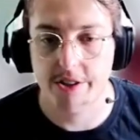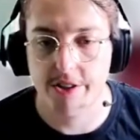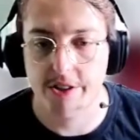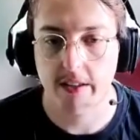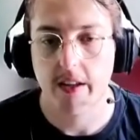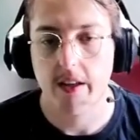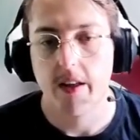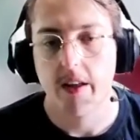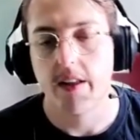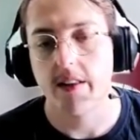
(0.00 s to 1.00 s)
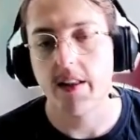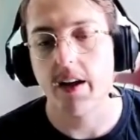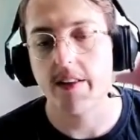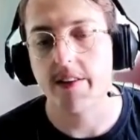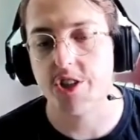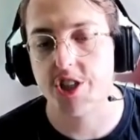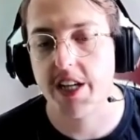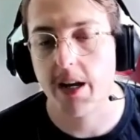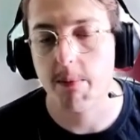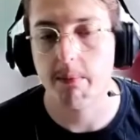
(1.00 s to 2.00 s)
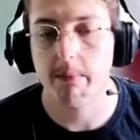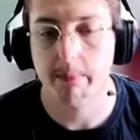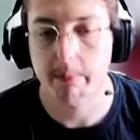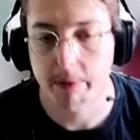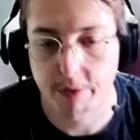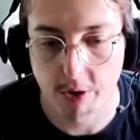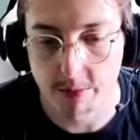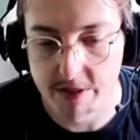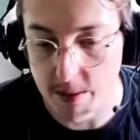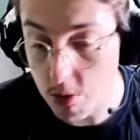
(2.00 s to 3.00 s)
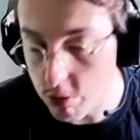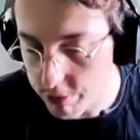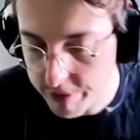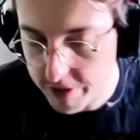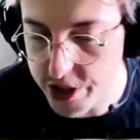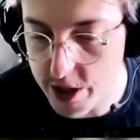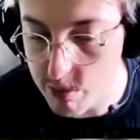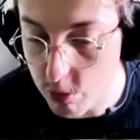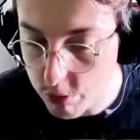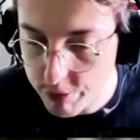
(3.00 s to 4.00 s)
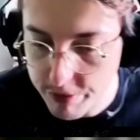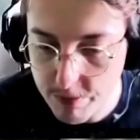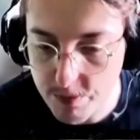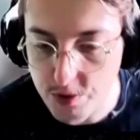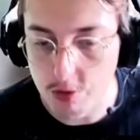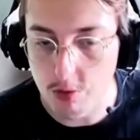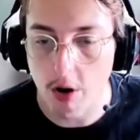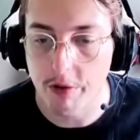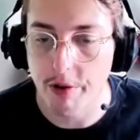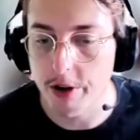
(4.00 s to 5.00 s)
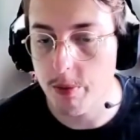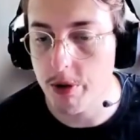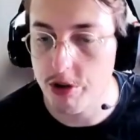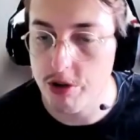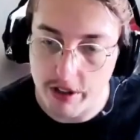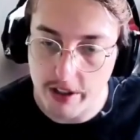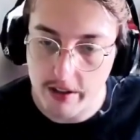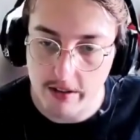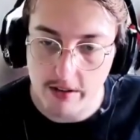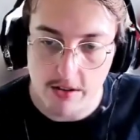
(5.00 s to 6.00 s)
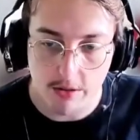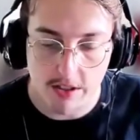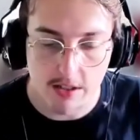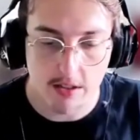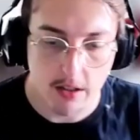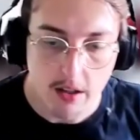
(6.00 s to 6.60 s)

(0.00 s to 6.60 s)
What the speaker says: it, the GM performs a GM move to offer an opportunity. So it's